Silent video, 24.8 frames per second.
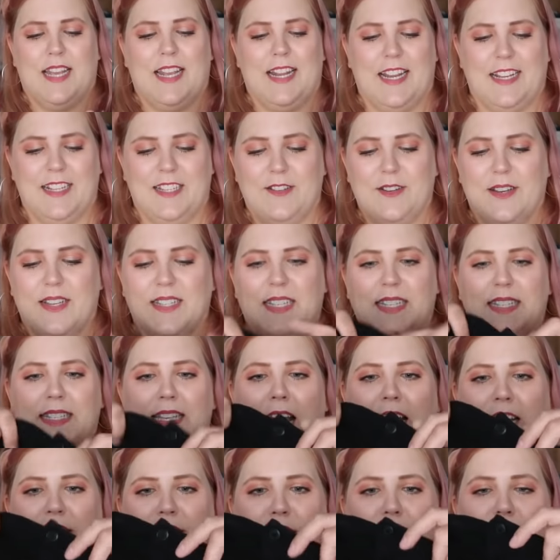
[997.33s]
to get into, because it's
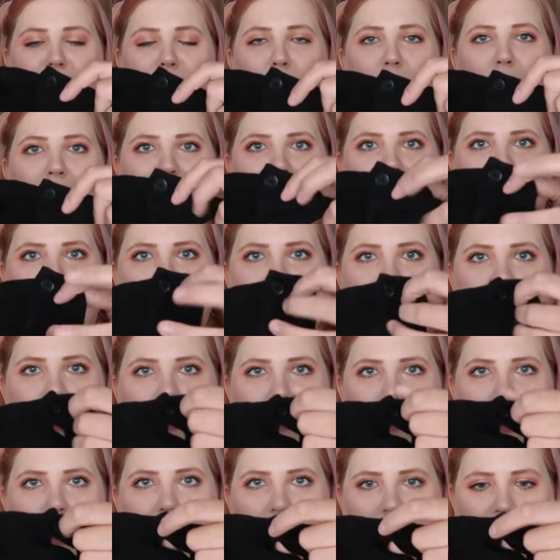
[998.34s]
got two buttons
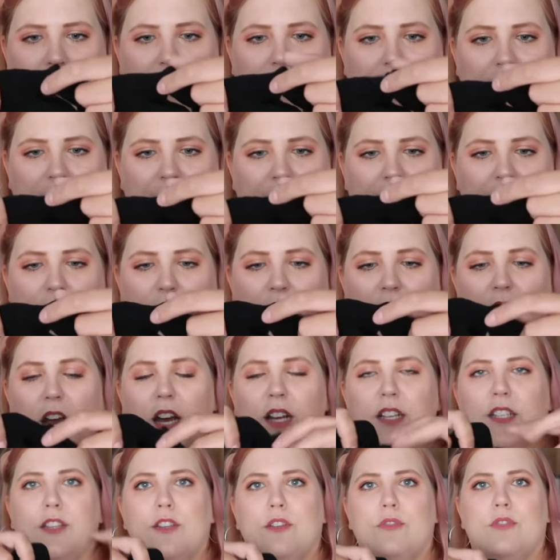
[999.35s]
here on the sleeve.
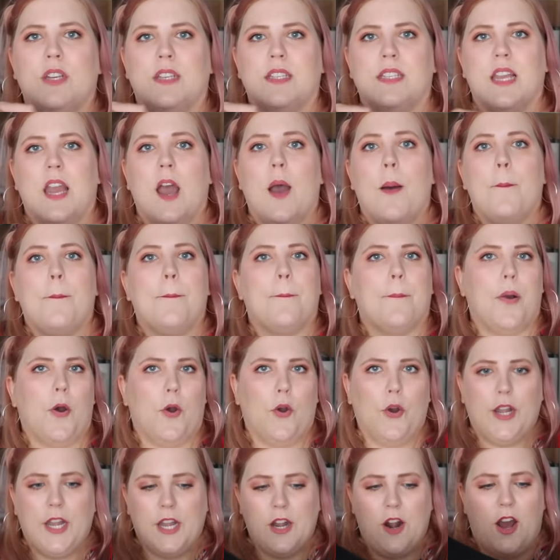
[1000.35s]
So you just
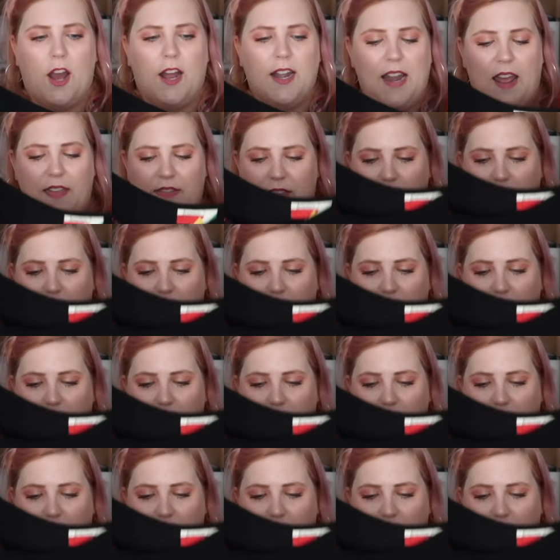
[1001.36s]
put it on